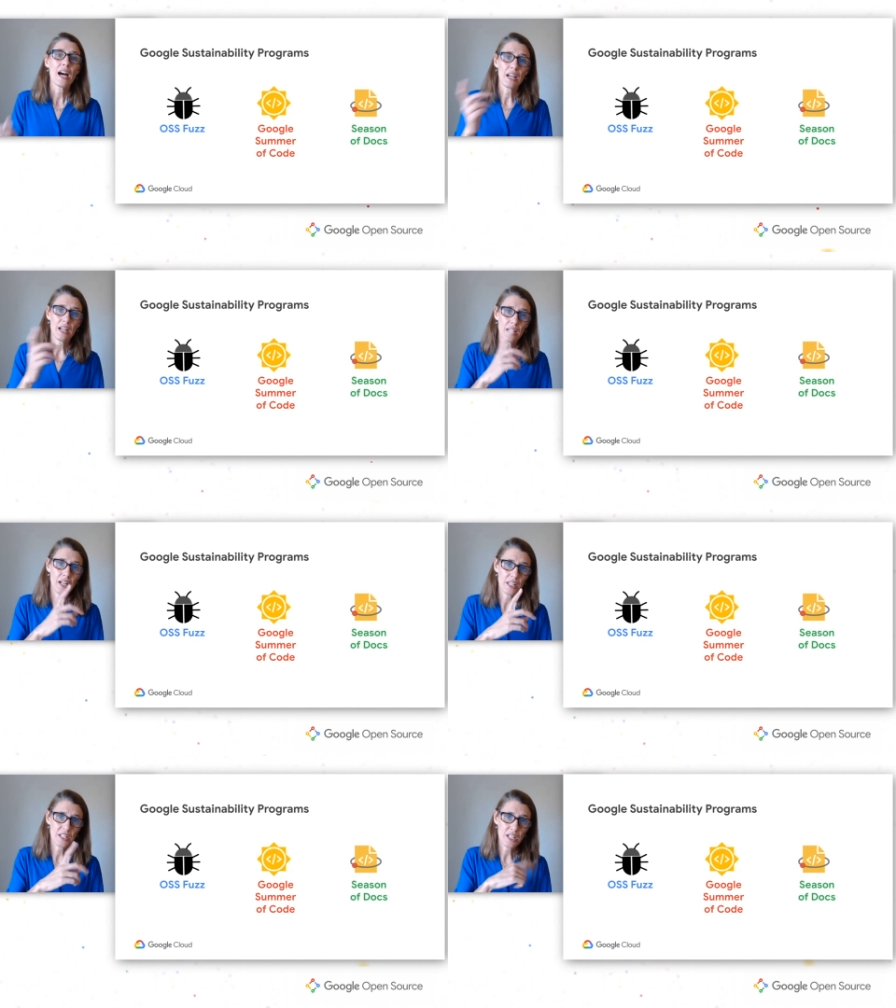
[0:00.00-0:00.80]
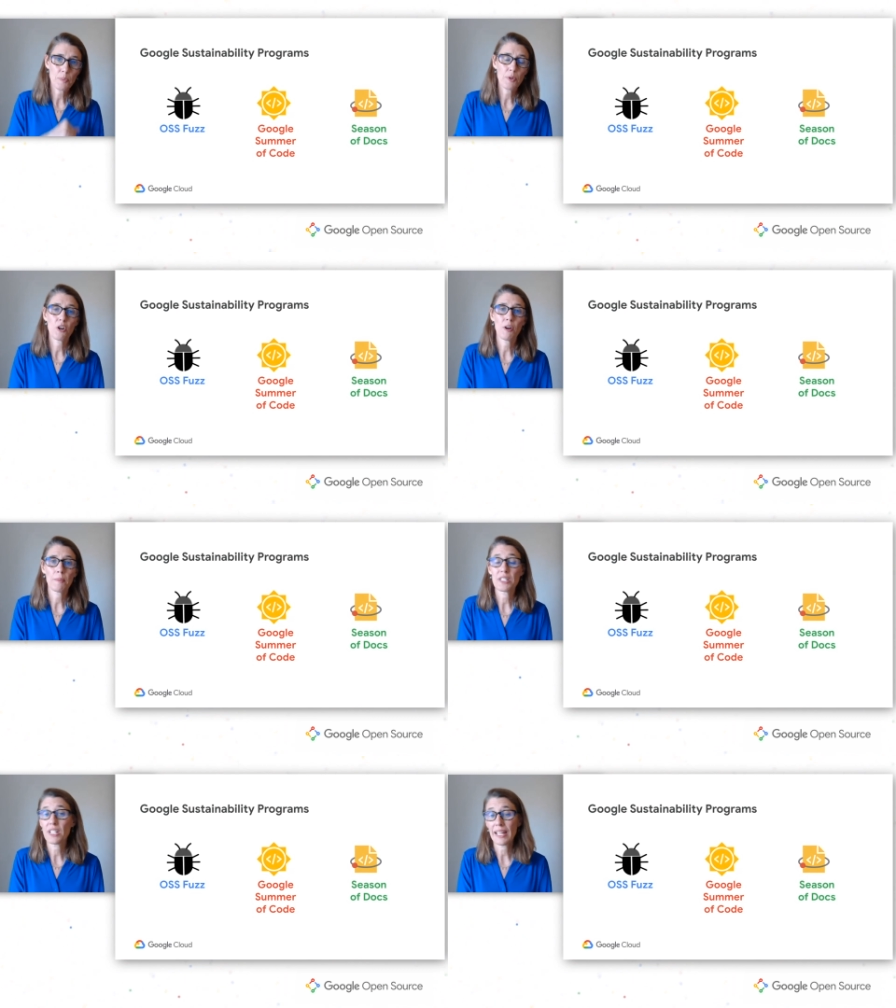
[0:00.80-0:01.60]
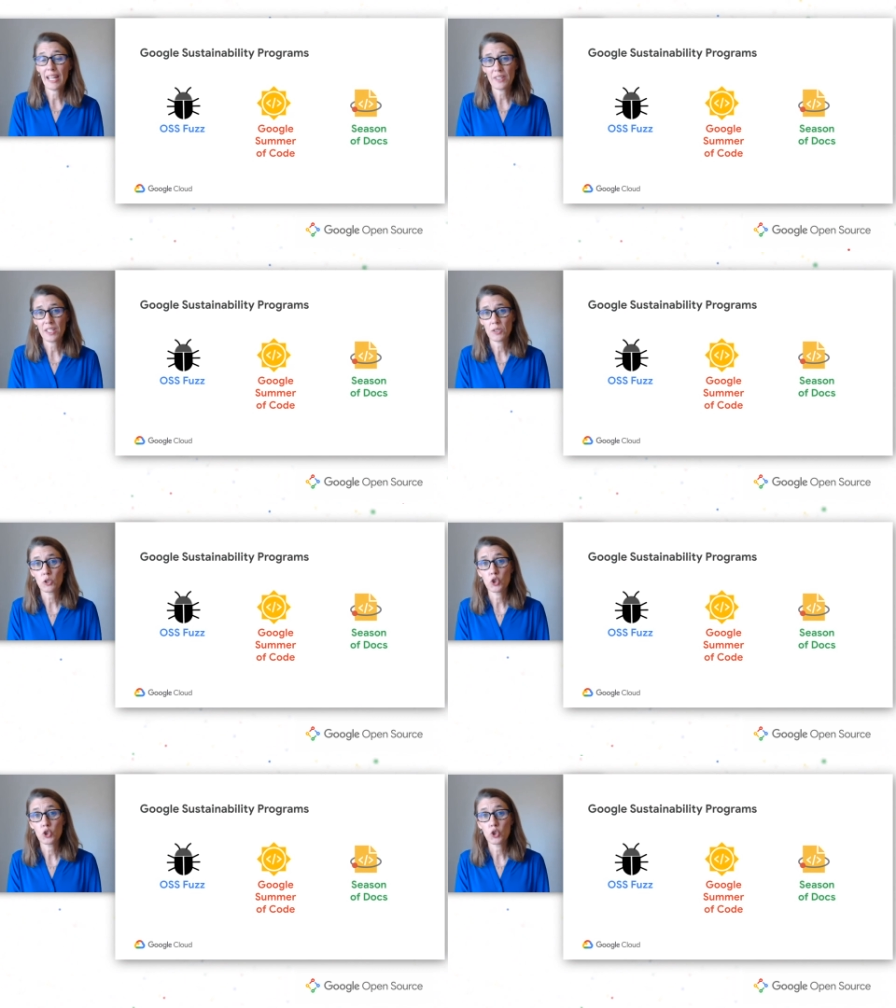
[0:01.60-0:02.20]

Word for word: Uh, another program to check out that's